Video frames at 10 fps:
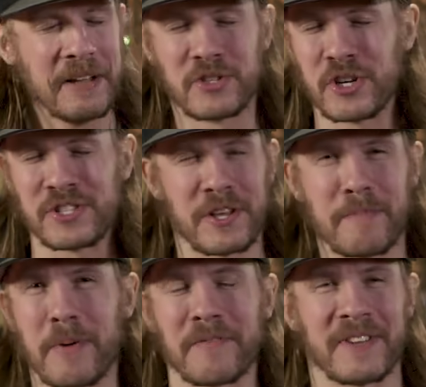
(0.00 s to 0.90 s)
Just the
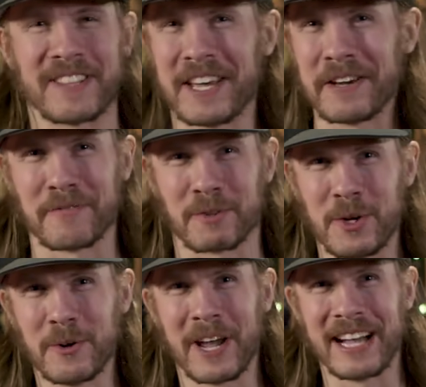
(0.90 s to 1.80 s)
perfect thing for
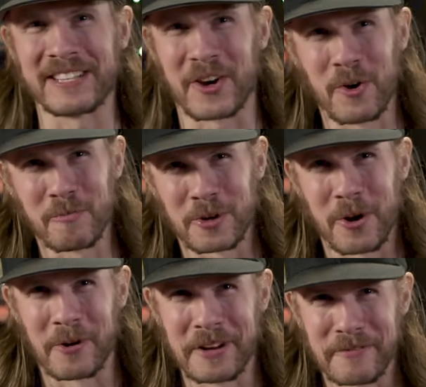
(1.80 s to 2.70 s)
2 guys home
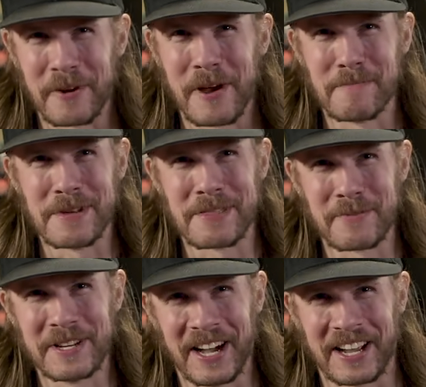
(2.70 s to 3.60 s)
recording for
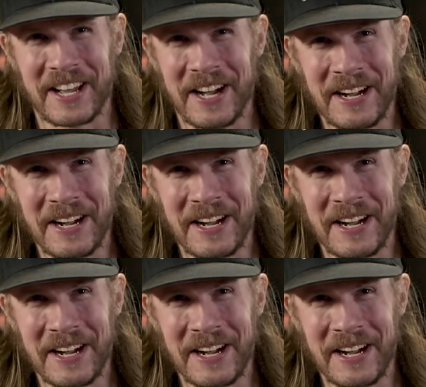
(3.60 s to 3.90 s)
mp3.com.